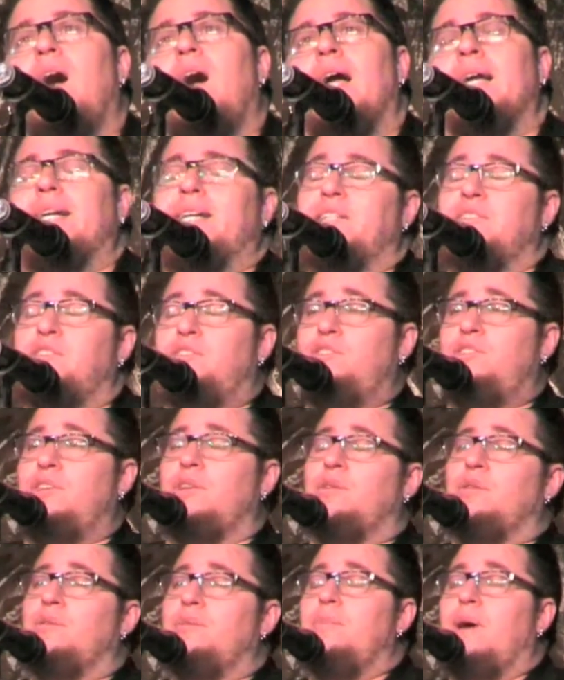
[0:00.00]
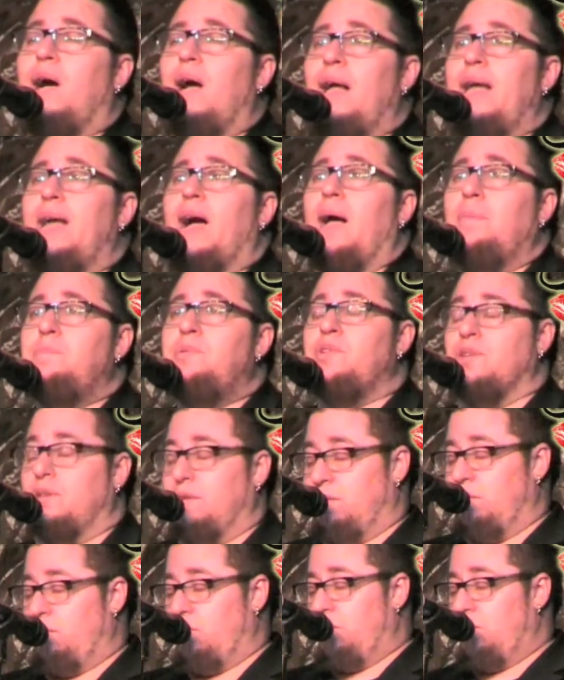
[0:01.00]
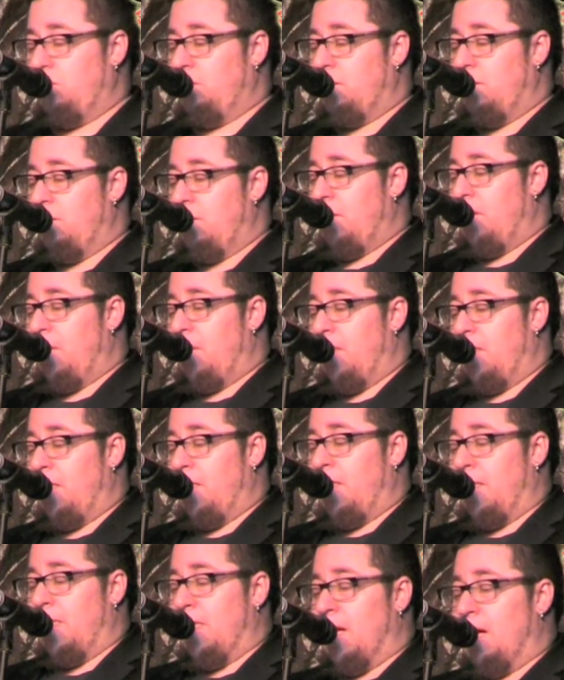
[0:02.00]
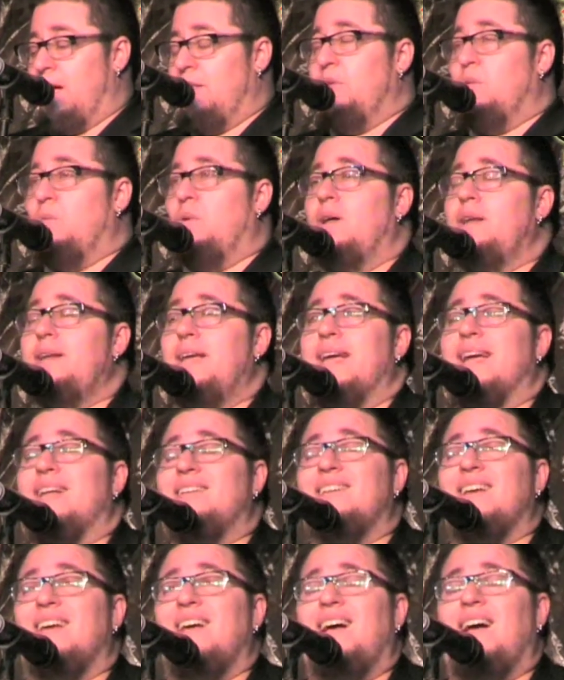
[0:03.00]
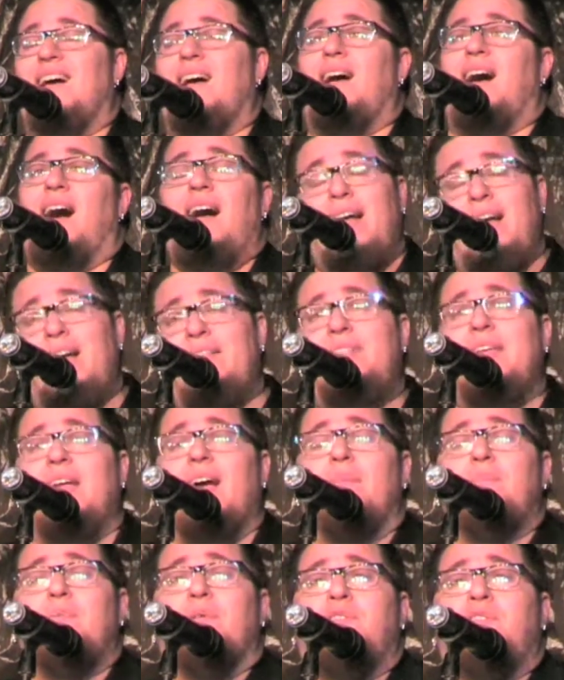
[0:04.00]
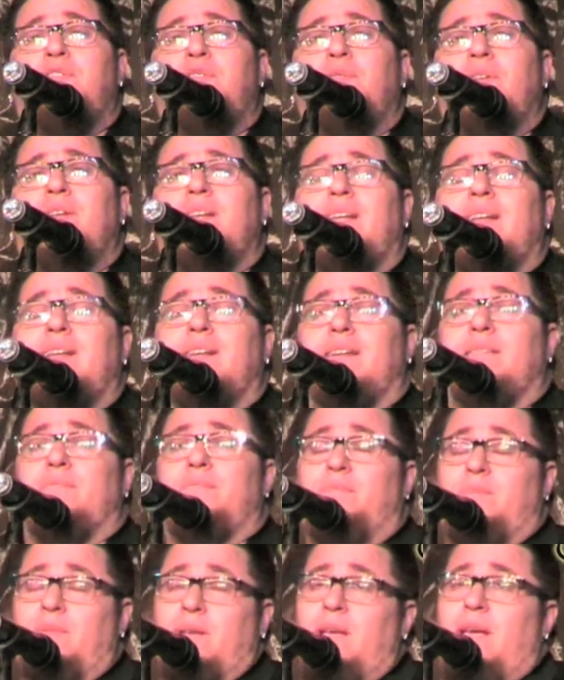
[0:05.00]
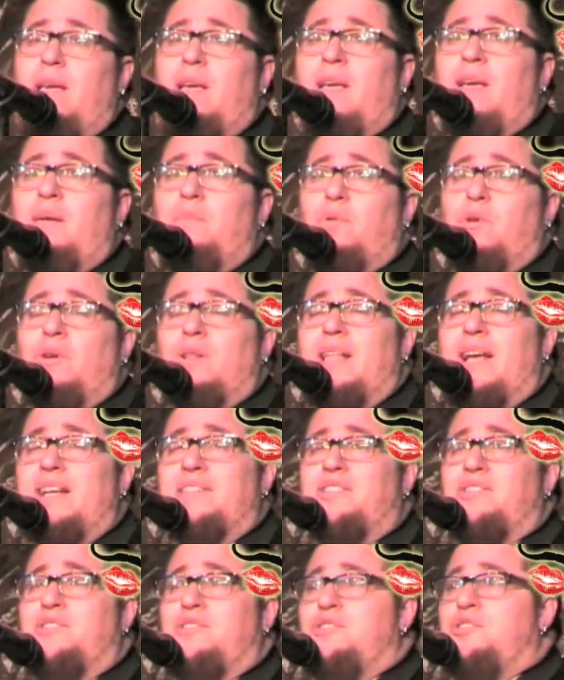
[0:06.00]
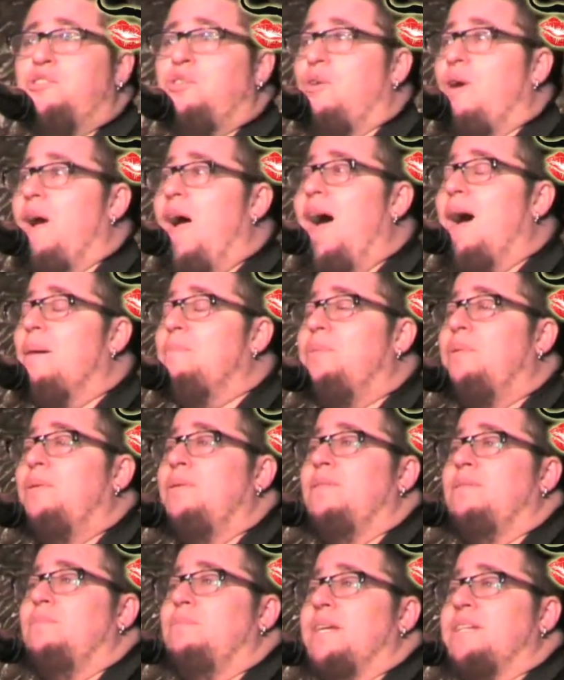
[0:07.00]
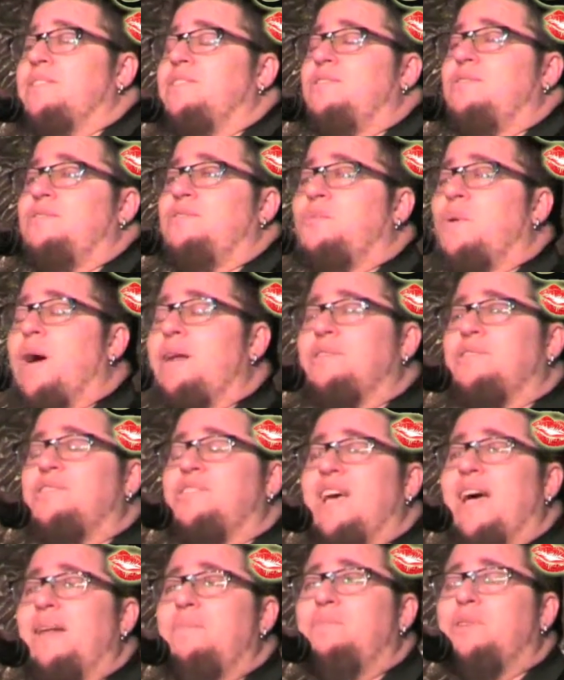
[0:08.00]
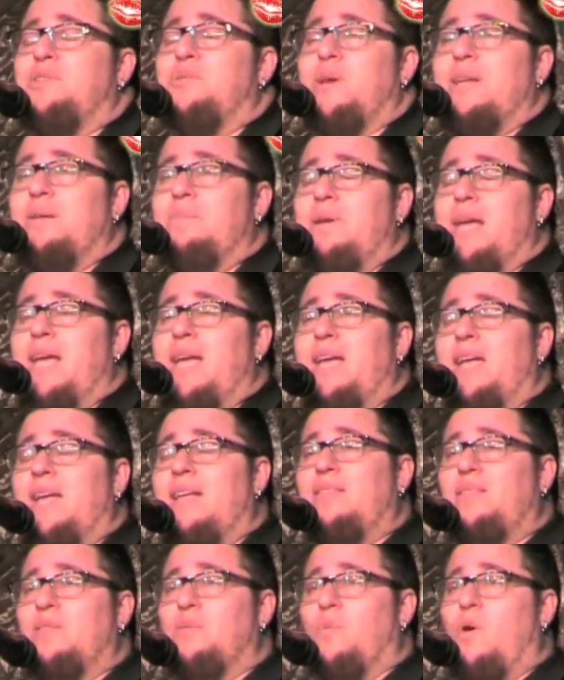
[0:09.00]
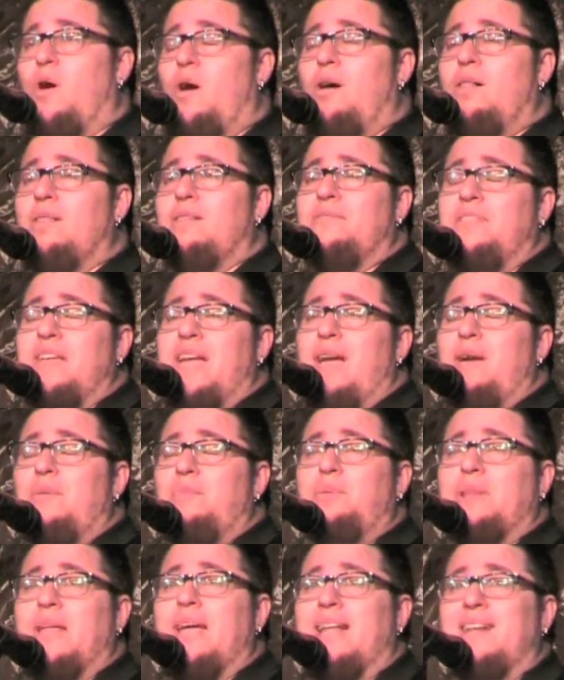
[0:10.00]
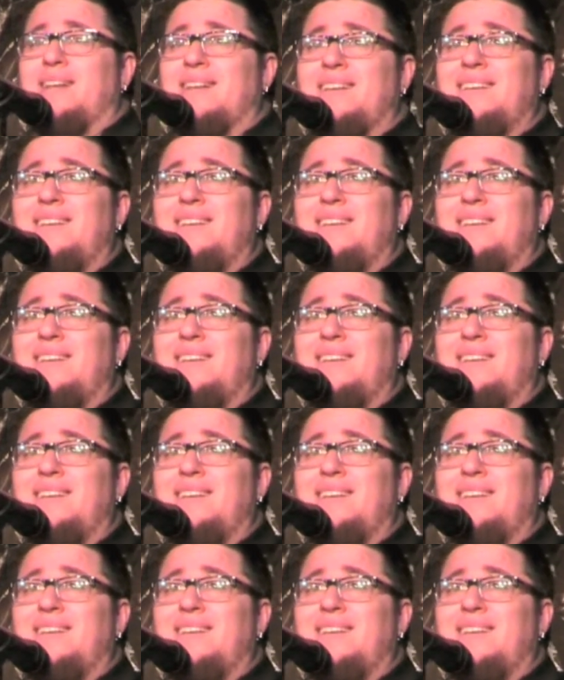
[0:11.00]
I considered my options. On the one hand, I had the opportunity to more or less trap Miss Sweaterset between me and the wall of the airplane